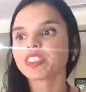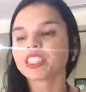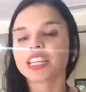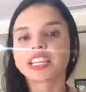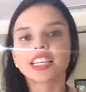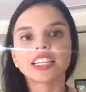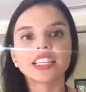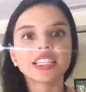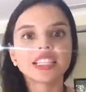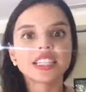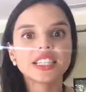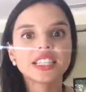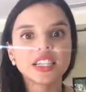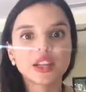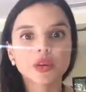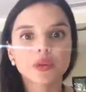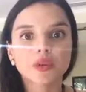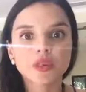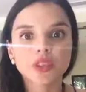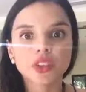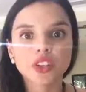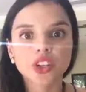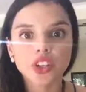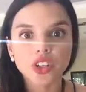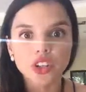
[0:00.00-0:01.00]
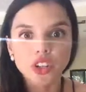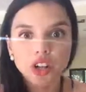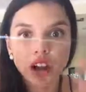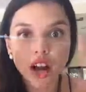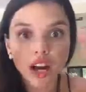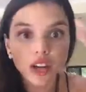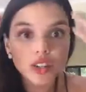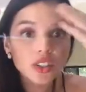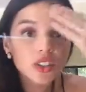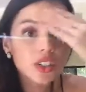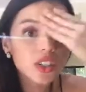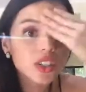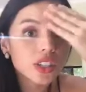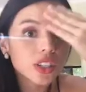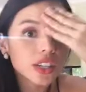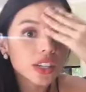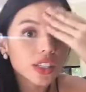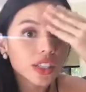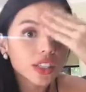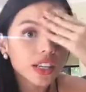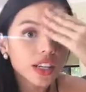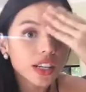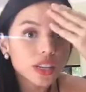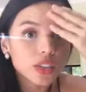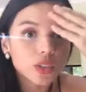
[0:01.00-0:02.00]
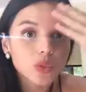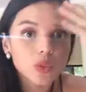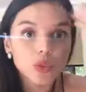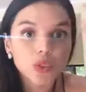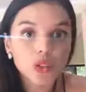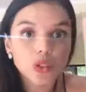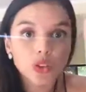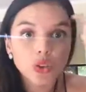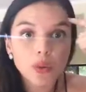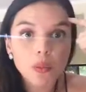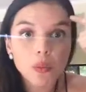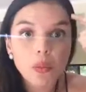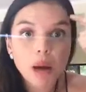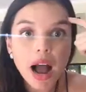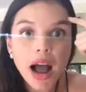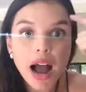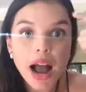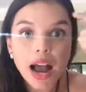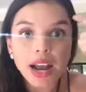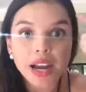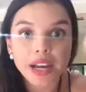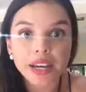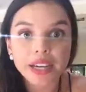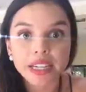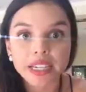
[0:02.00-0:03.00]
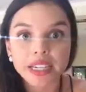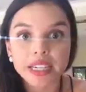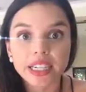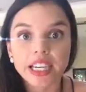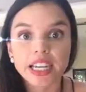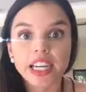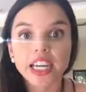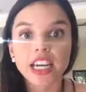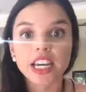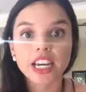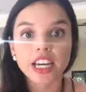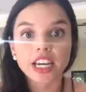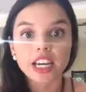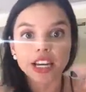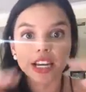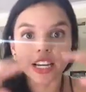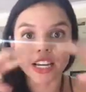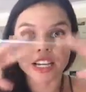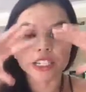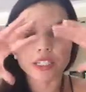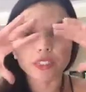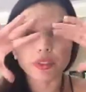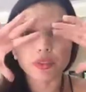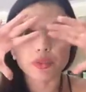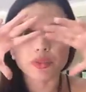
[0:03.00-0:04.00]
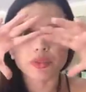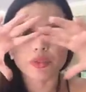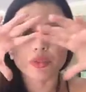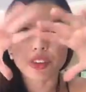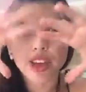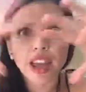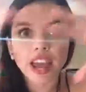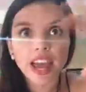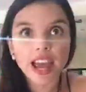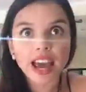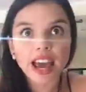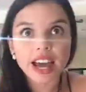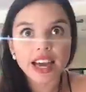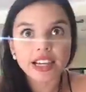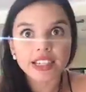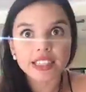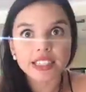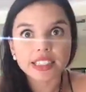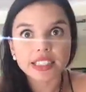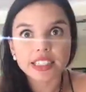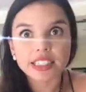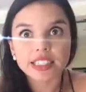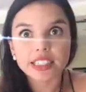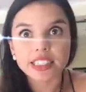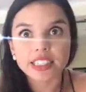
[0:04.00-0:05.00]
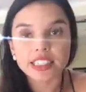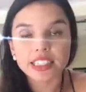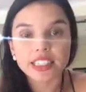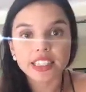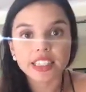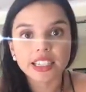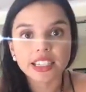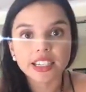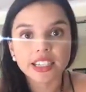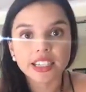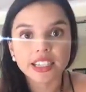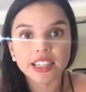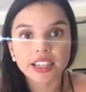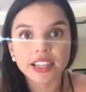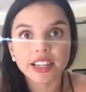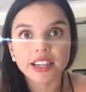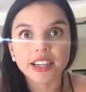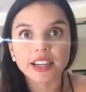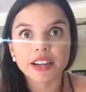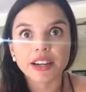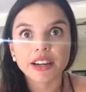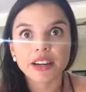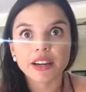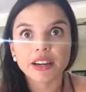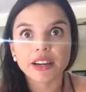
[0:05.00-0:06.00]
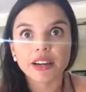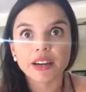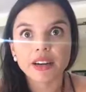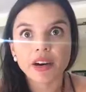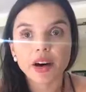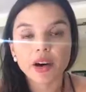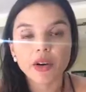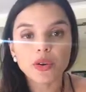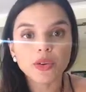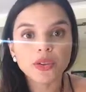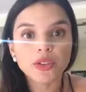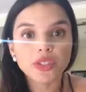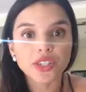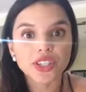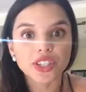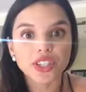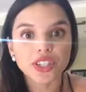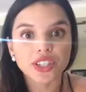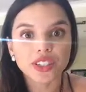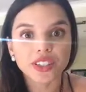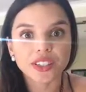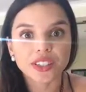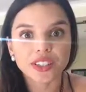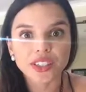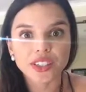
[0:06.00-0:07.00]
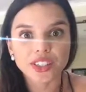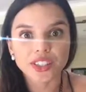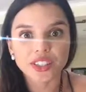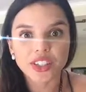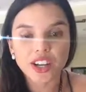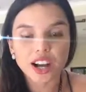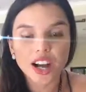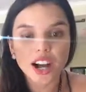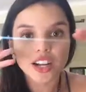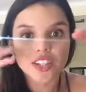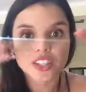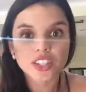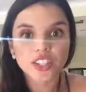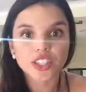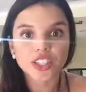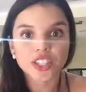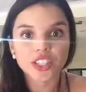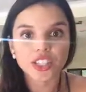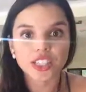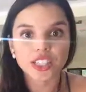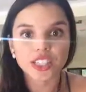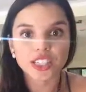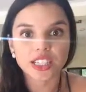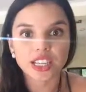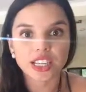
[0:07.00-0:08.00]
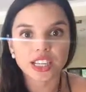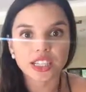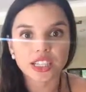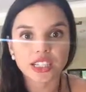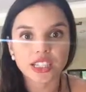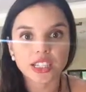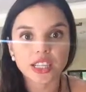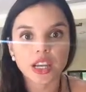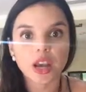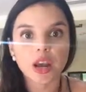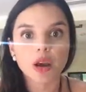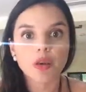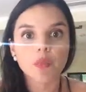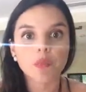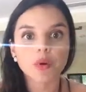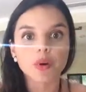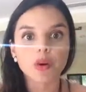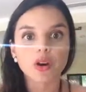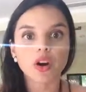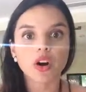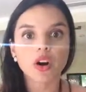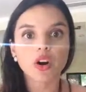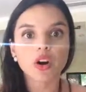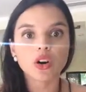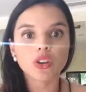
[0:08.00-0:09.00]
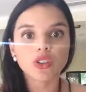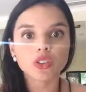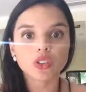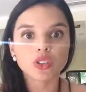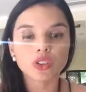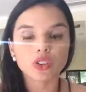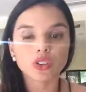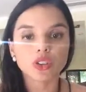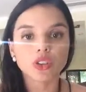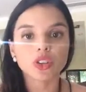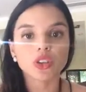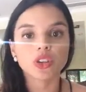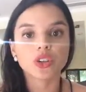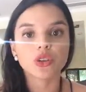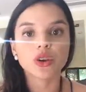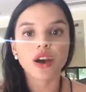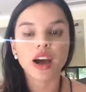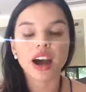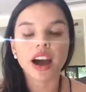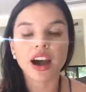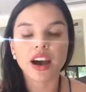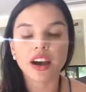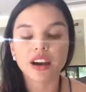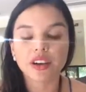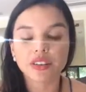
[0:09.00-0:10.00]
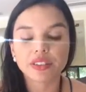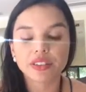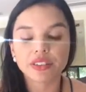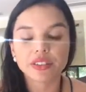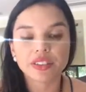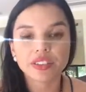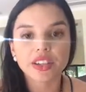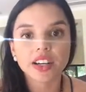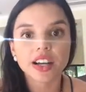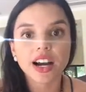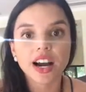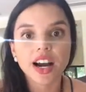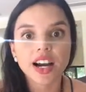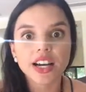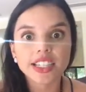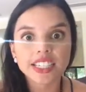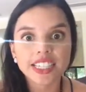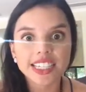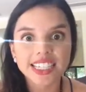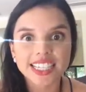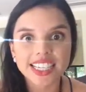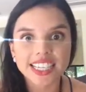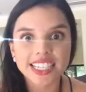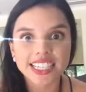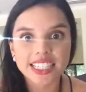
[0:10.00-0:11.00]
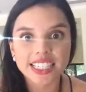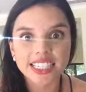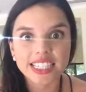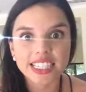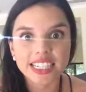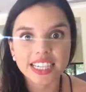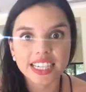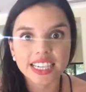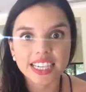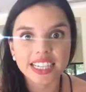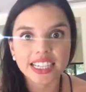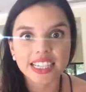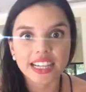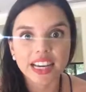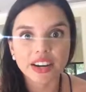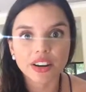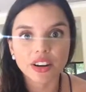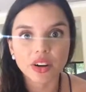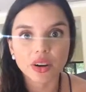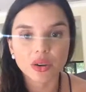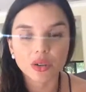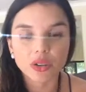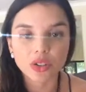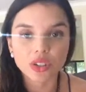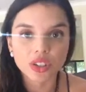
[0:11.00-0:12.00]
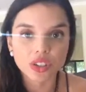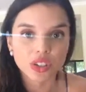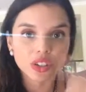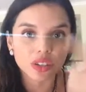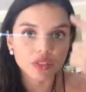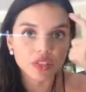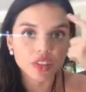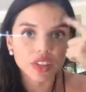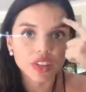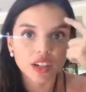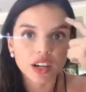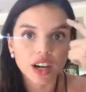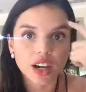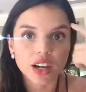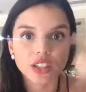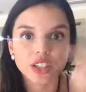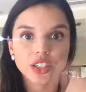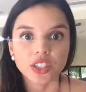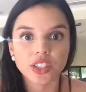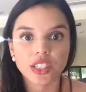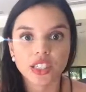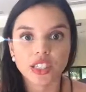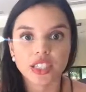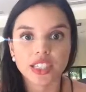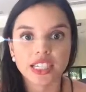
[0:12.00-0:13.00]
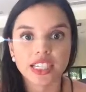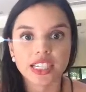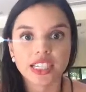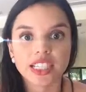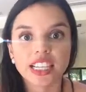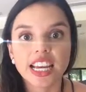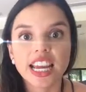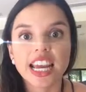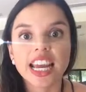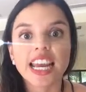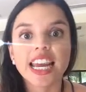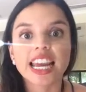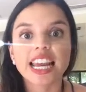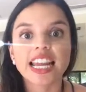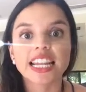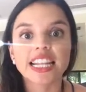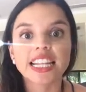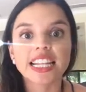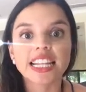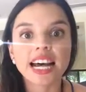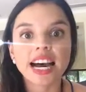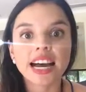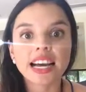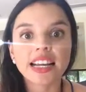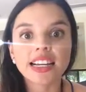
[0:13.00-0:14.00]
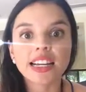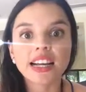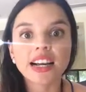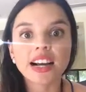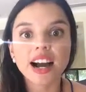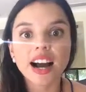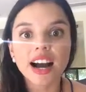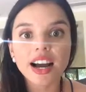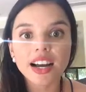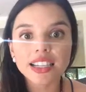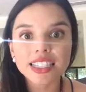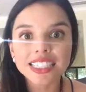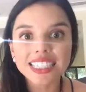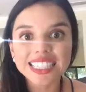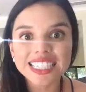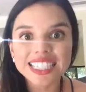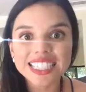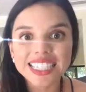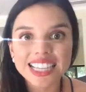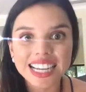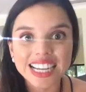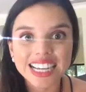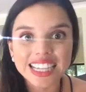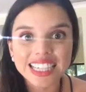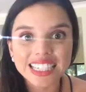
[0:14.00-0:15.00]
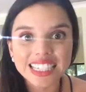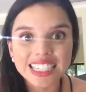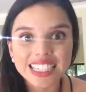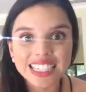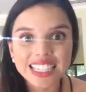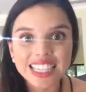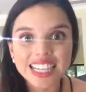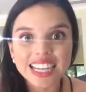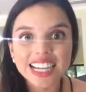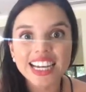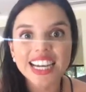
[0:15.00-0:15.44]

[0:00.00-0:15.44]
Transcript: it's the same with your consciousness, with your mind. It's a vast ocean, your consciousness, but also you have content in that ocean of your consciousness. And that content